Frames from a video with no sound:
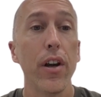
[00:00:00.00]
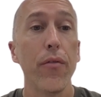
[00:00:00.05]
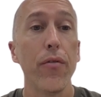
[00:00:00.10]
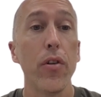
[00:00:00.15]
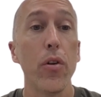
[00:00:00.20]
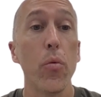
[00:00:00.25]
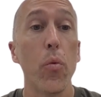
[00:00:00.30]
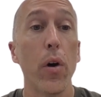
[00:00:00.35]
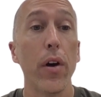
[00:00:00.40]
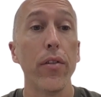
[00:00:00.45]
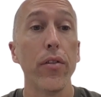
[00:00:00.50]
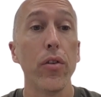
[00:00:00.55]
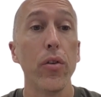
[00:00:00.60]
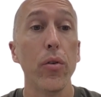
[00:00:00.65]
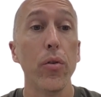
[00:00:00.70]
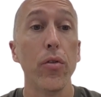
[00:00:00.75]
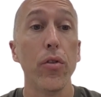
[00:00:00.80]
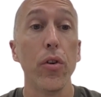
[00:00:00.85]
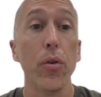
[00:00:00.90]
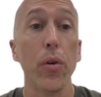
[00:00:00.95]
If you want
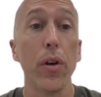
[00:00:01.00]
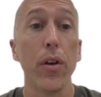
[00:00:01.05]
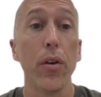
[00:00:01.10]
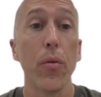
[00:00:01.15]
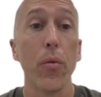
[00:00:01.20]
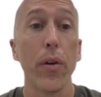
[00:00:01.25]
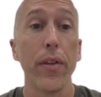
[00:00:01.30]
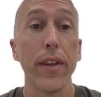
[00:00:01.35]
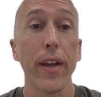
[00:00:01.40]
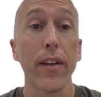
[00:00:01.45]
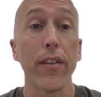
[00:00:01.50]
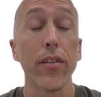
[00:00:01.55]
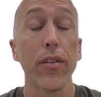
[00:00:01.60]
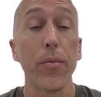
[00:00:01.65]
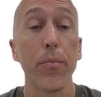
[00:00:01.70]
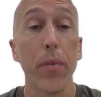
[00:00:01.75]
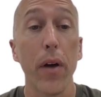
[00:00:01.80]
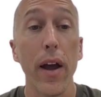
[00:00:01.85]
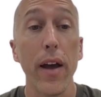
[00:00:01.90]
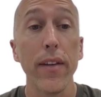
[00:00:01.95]
to do it with
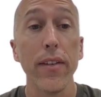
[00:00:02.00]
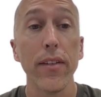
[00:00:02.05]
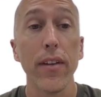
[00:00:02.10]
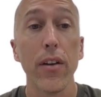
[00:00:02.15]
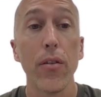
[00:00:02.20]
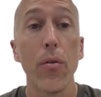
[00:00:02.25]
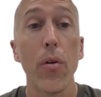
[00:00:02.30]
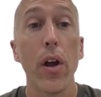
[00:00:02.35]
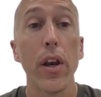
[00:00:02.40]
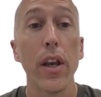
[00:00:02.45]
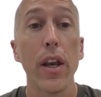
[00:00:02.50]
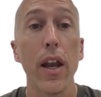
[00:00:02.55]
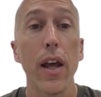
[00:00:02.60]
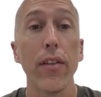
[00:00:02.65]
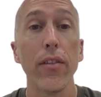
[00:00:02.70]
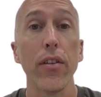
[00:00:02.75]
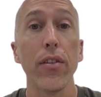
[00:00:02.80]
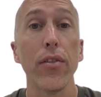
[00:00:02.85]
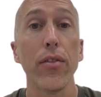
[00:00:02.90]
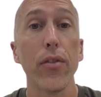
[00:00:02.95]
Express and run it
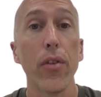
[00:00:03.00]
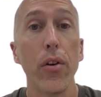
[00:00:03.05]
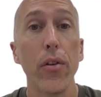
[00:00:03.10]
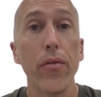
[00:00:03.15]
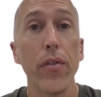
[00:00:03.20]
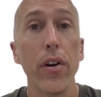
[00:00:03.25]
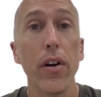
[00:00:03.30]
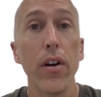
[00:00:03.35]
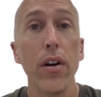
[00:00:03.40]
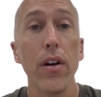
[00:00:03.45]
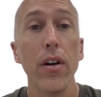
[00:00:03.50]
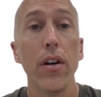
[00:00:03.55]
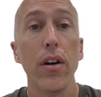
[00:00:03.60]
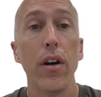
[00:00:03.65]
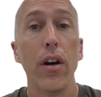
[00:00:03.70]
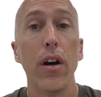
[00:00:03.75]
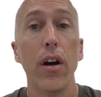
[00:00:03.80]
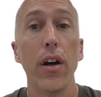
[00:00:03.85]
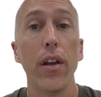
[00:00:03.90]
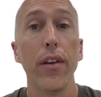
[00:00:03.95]
as a server
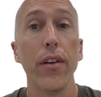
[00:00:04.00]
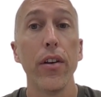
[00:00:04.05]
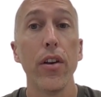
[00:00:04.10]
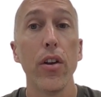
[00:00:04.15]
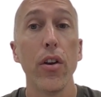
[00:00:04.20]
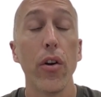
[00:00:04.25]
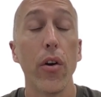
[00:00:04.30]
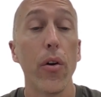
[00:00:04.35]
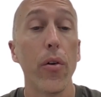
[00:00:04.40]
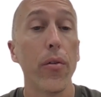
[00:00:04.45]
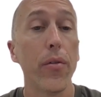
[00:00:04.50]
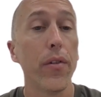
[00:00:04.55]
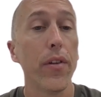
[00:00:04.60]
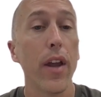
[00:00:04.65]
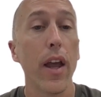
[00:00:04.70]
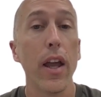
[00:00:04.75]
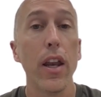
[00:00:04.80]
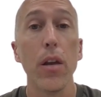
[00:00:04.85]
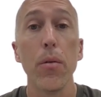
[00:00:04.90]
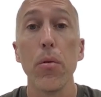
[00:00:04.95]
on your
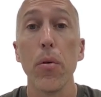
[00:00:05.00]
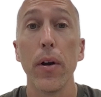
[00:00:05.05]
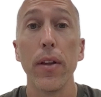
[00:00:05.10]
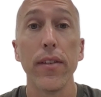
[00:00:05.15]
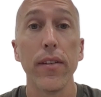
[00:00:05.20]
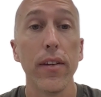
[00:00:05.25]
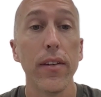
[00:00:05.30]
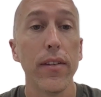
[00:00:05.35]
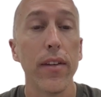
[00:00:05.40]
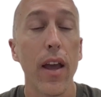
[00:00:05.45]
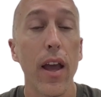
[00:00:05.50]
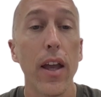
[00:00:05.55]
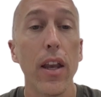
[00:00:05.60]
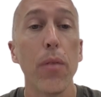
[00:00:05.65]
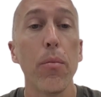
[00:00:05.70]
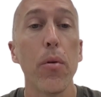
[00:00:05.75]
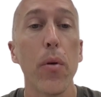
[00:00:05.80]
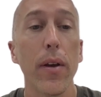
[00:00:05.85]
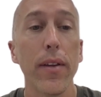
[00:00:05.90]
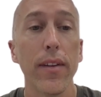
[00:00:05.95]
own
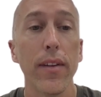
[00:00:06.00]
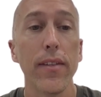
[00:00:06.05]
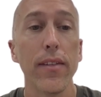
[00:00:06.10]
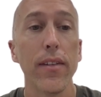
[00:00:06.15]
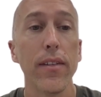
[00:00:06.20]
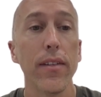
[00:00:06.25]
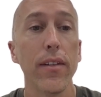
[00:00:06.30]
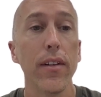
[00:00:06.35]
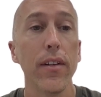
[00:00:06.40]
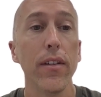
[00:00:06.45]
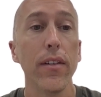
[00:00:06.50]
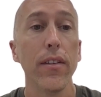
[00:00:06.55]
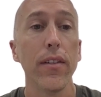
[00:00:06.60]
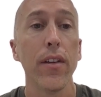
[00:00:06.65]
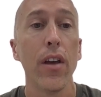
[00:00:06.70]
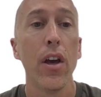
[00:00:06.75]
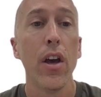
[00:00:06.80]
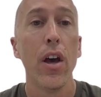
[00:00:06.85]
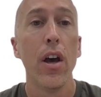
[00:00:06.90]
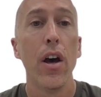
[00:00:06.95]
AWS instances,